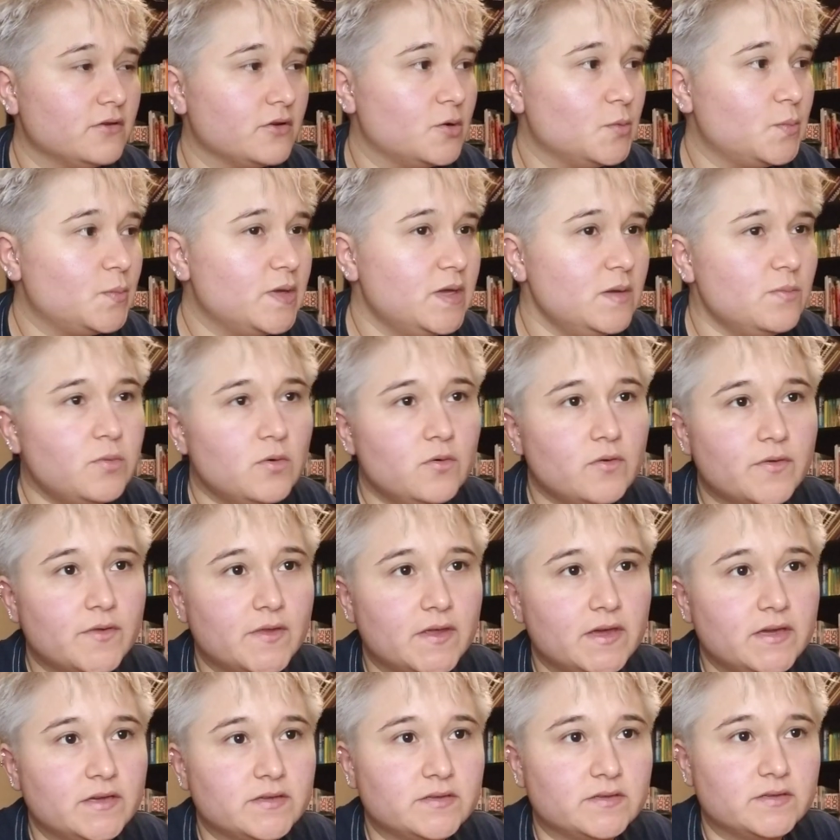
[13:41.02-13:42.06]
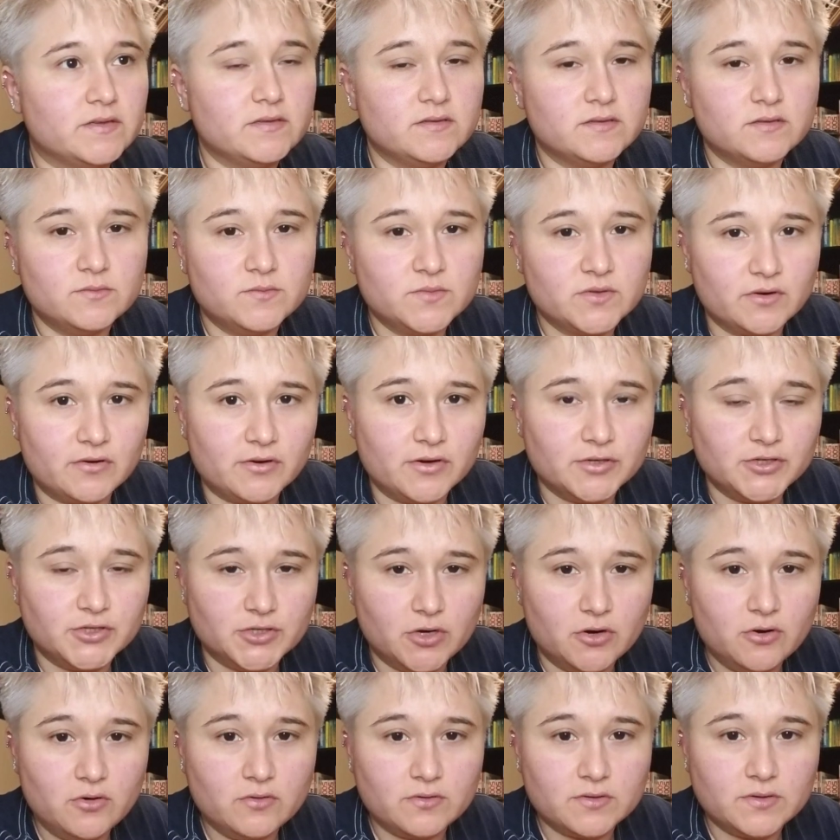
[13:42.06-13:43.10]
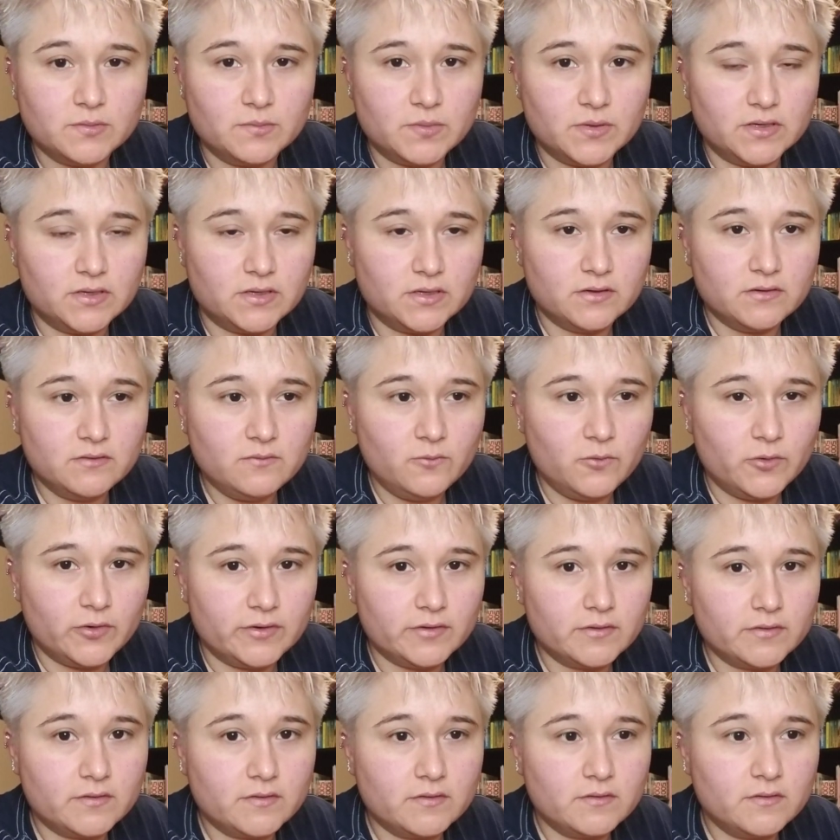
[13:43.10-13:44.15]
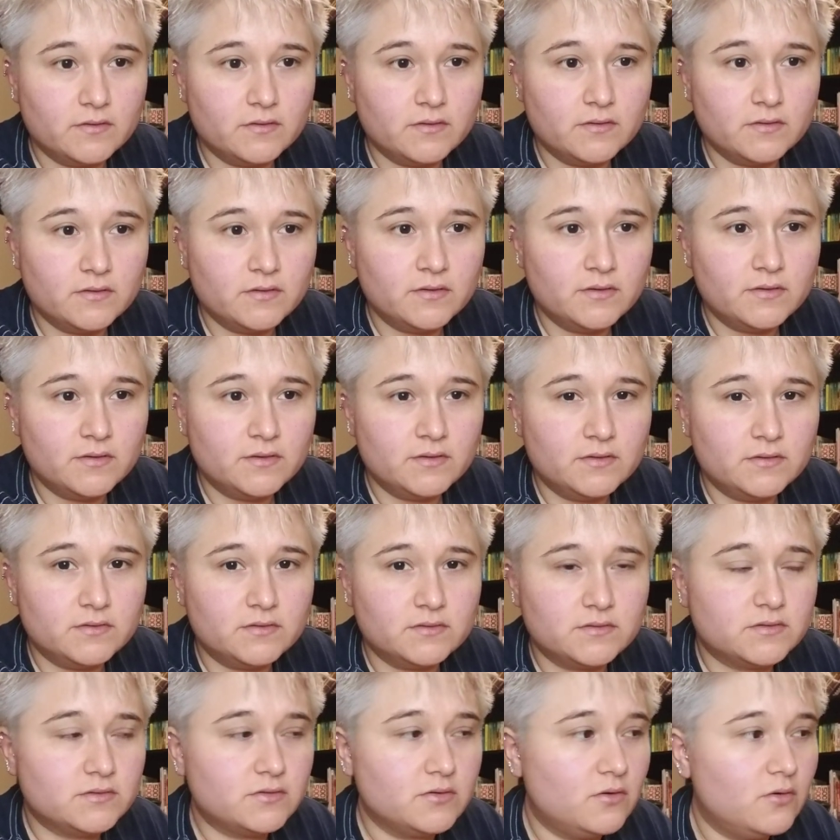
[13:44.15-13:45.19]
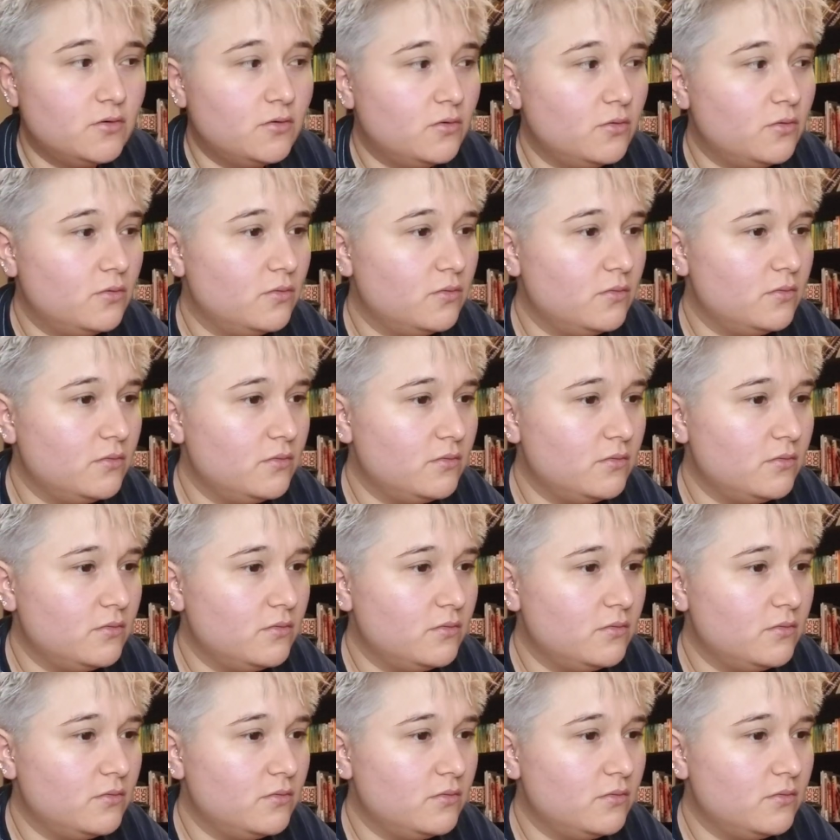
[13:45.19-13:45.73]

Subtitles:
people think systems are a joke to begin with. So,